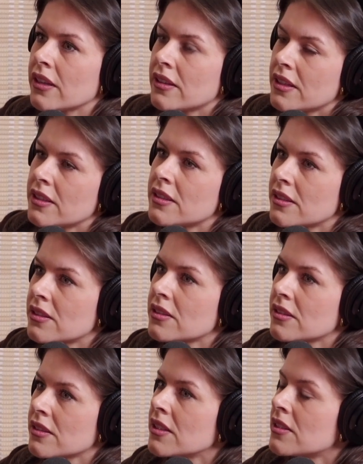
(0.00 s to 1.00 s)
this is
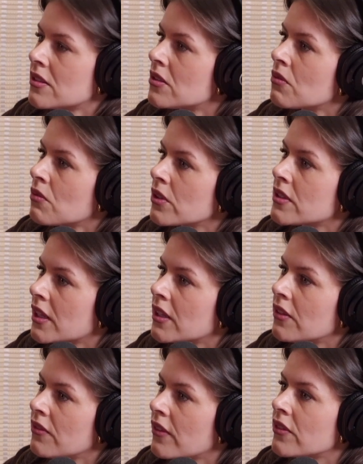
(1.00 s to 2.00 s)
the worst thing
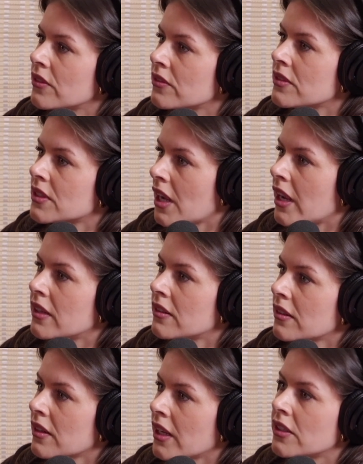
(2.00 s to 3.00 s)
you've ever done.
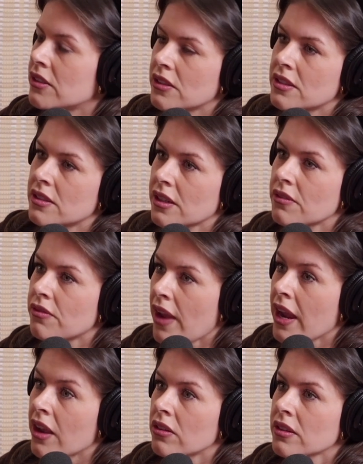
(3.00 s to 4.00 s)
Like, this is going to
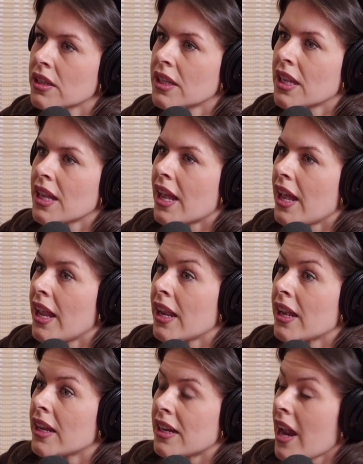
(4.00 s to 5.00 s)
fail.
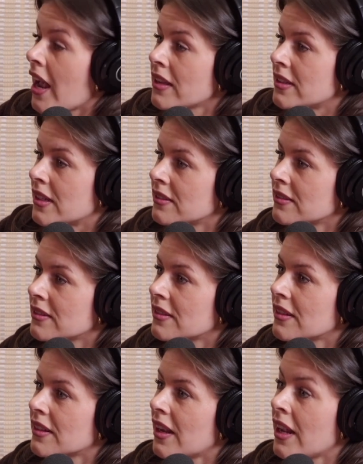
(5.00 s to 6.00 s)
And it hasn't.
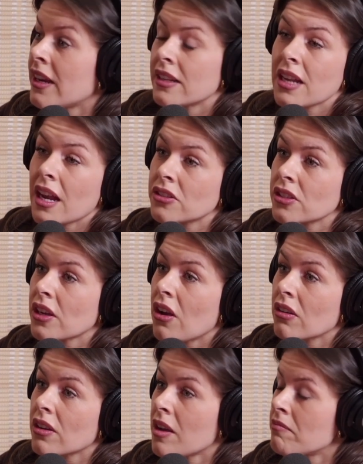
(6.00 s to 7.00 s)
And it's actually
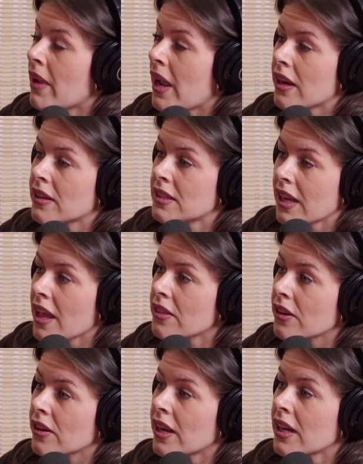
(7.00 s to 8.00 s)
all come back
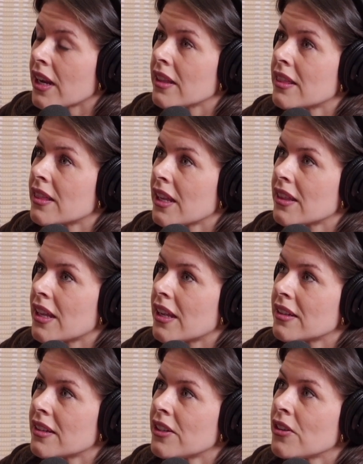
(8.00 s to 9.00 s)
together. And I think
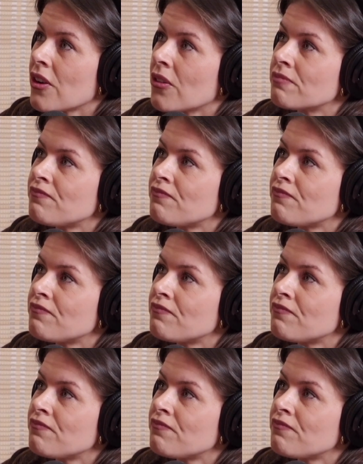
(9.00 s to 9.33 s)
that, you know,